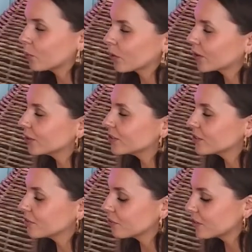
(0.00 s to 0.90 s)
world
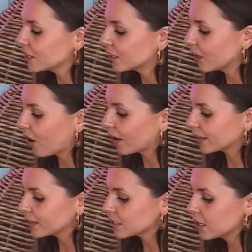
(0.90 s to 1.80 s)
of healing
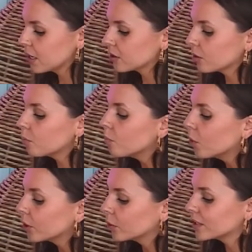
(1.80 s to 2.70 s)
arts, the
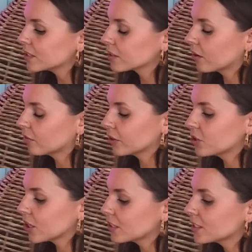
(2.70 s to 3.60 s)
more we discover
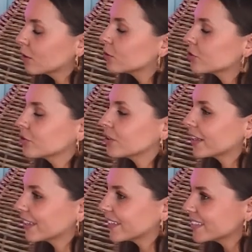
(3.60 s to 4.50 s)
just how true
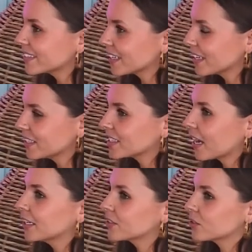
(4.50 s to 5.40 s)
that is. And
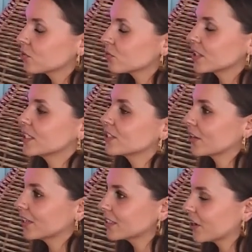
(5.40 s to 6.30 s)
science is really
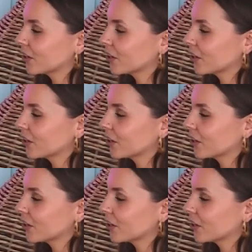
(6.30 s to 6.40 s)
starting to